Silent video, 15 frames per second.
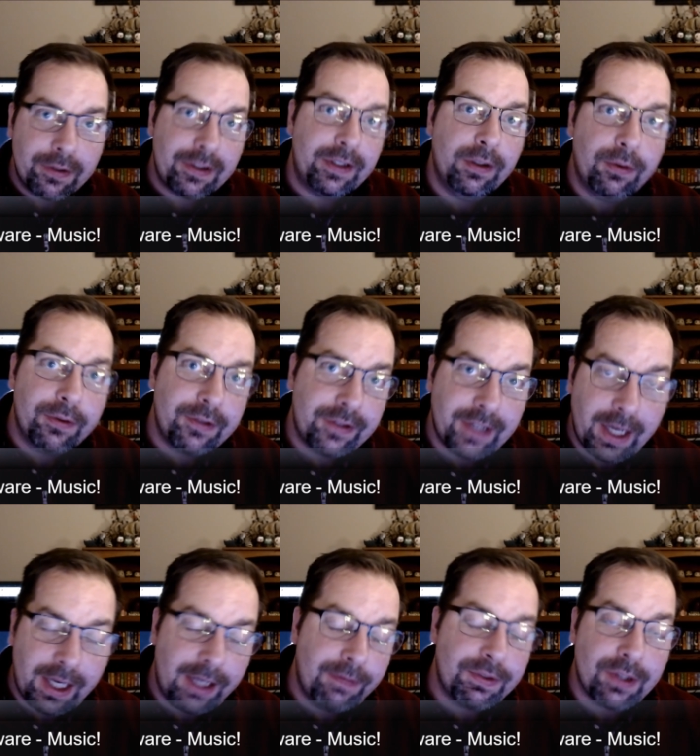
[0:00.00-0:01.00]
still
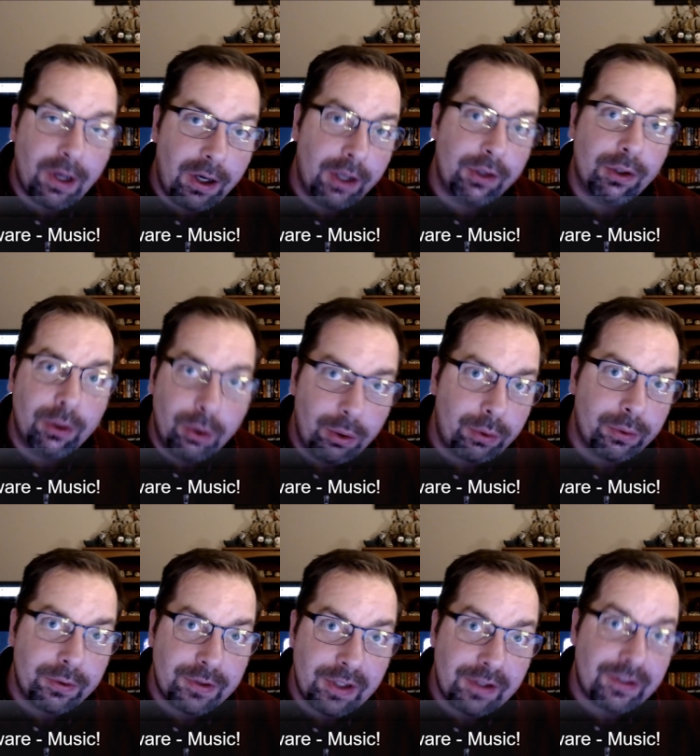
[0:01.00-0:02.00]
saves on the
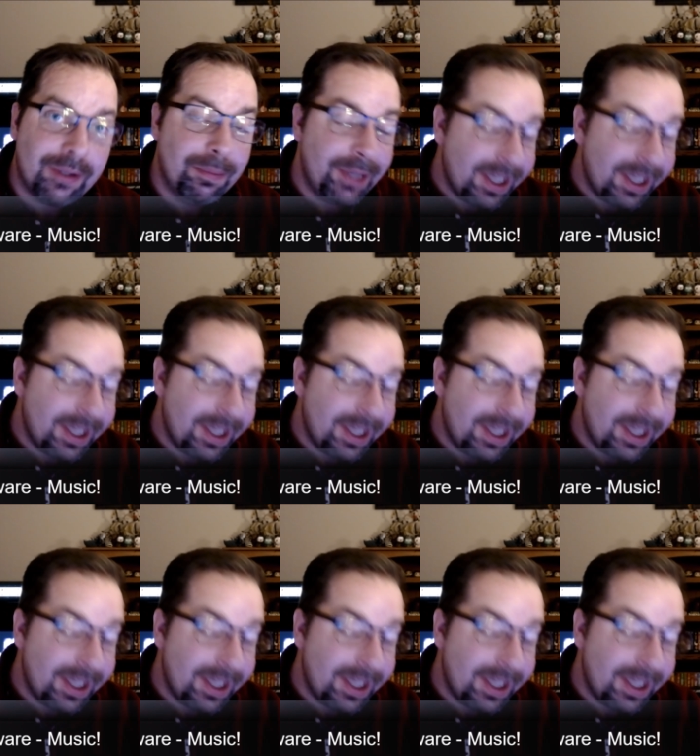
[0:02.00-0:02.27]
local system,